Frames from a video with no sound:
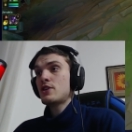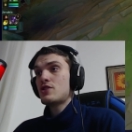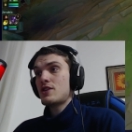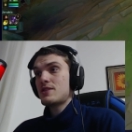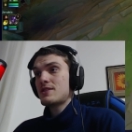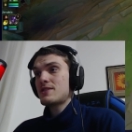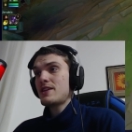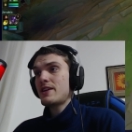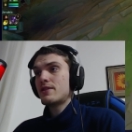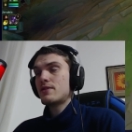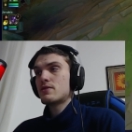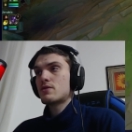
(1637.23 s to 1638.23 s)
Jace is
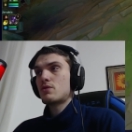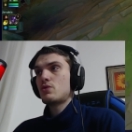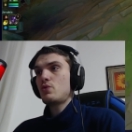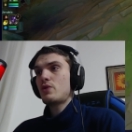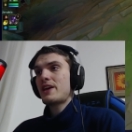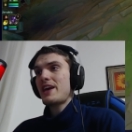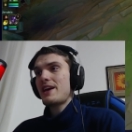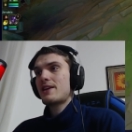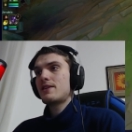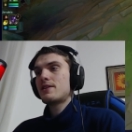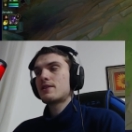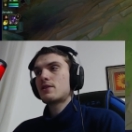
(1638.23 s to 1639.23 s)
dead, so you
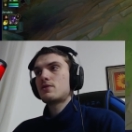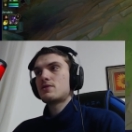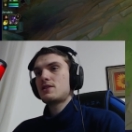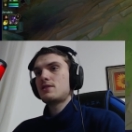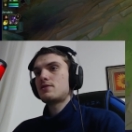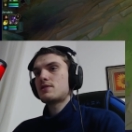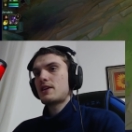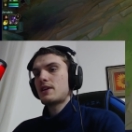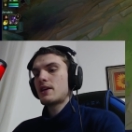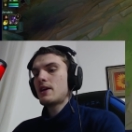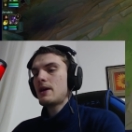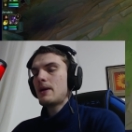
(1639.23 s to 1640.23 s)
can consider
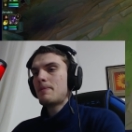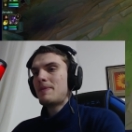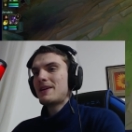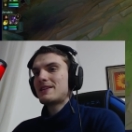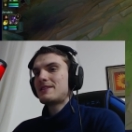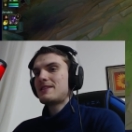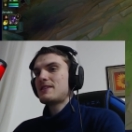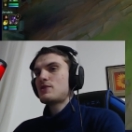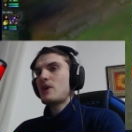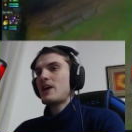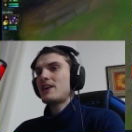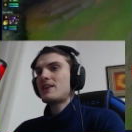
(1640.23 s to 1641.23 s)
staying. But since
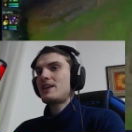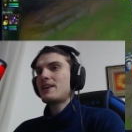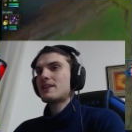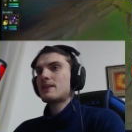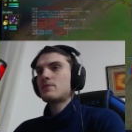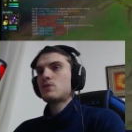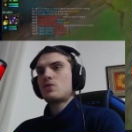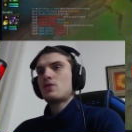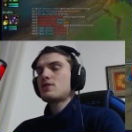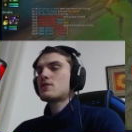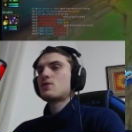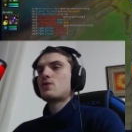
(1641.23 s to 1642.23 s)
you had the item, no
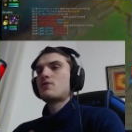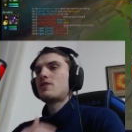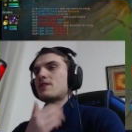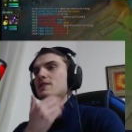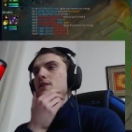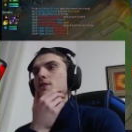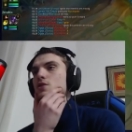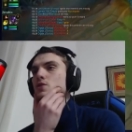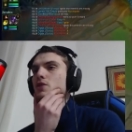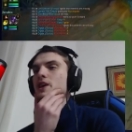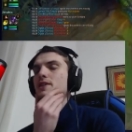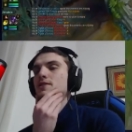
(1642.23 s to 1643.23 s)
reason to overextend.
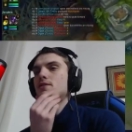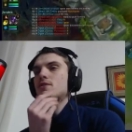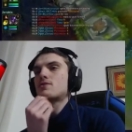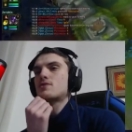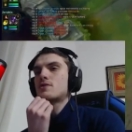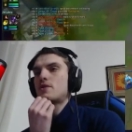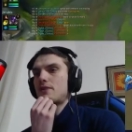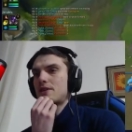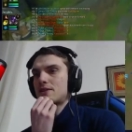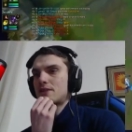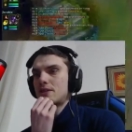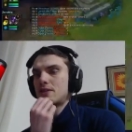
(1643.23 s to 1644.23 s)
You're right, this was an
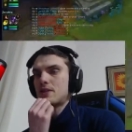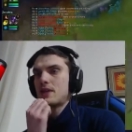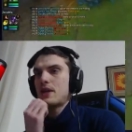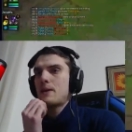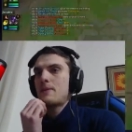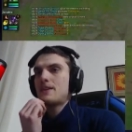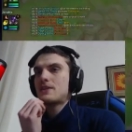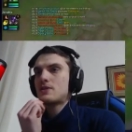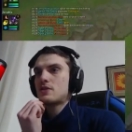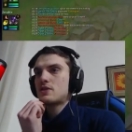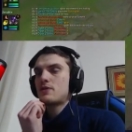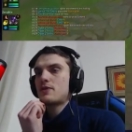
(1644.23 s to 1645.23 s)
overextend. But this
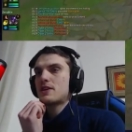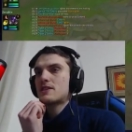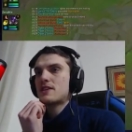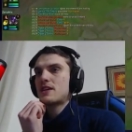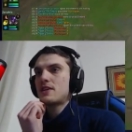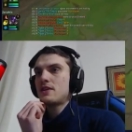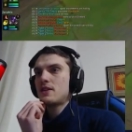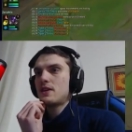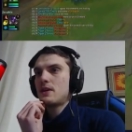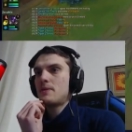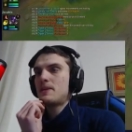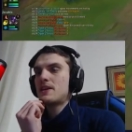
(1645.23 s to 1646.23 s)
was overextend
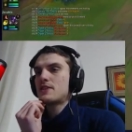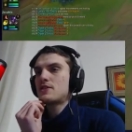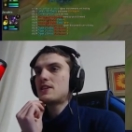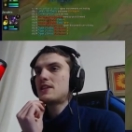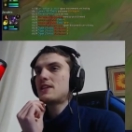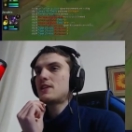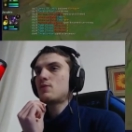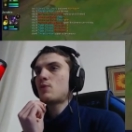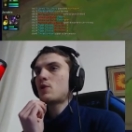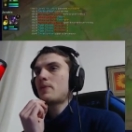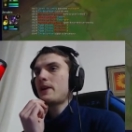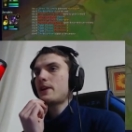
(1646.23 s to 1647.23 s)
because you didn't need
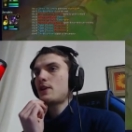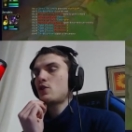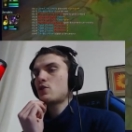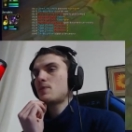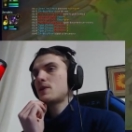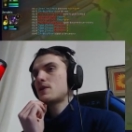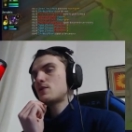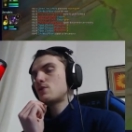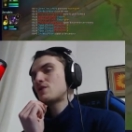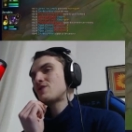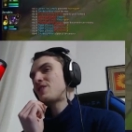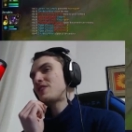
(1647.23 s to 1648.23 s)
more money, not because it
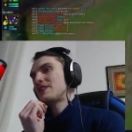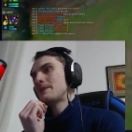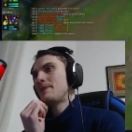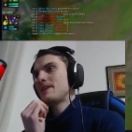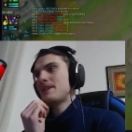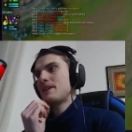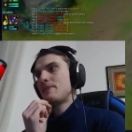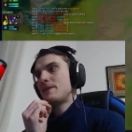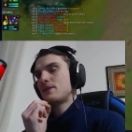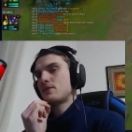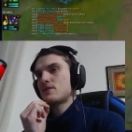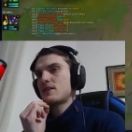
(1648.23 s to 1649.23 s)
was fundamentally
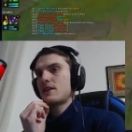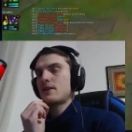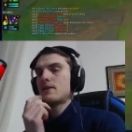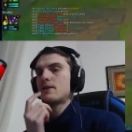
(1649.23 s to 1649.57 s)
bad to stay.